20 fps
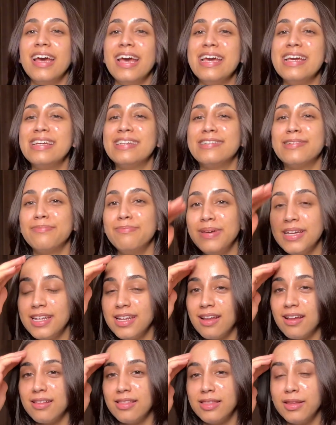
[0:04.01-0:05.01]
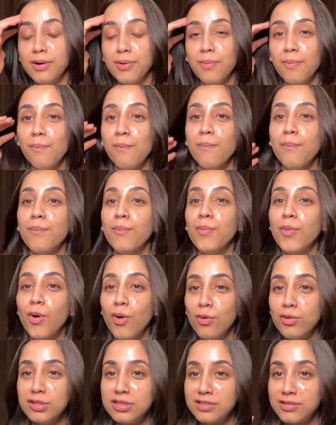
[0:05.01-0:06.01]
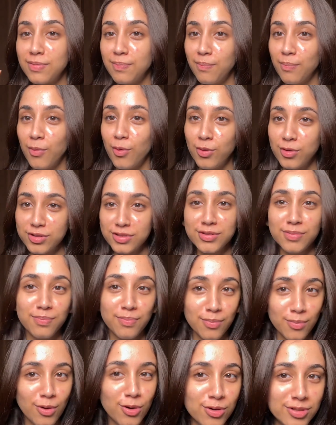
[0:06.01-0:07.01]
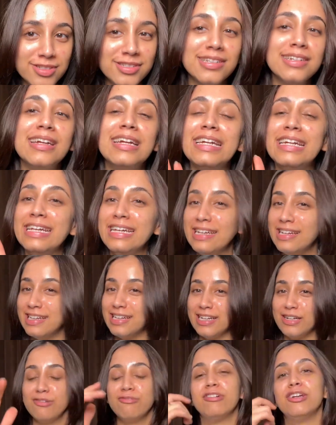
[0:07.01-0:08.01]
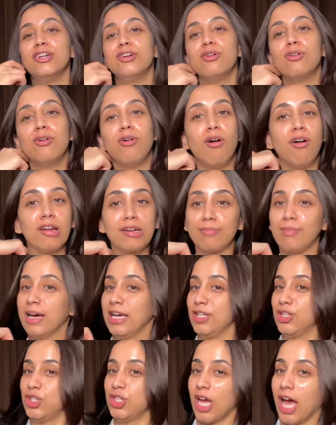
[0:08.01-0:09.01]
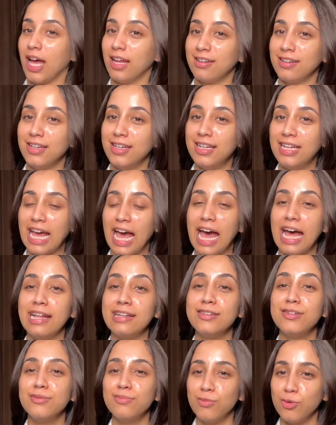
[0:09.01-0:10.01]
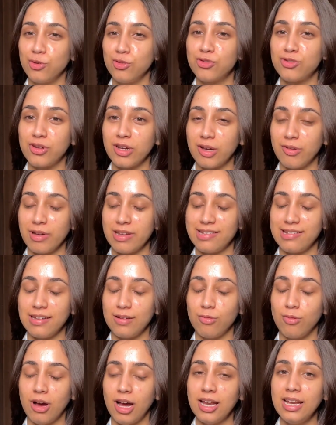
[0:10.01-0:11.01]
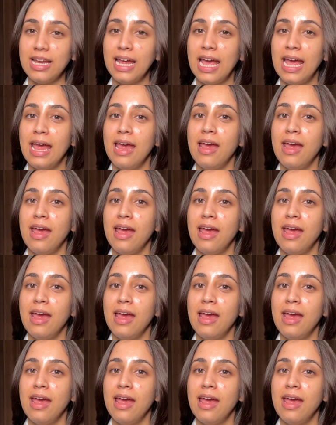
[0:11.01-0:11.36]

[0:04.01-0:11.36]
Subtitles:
It's been the most delayed video on my channel and the most requested one,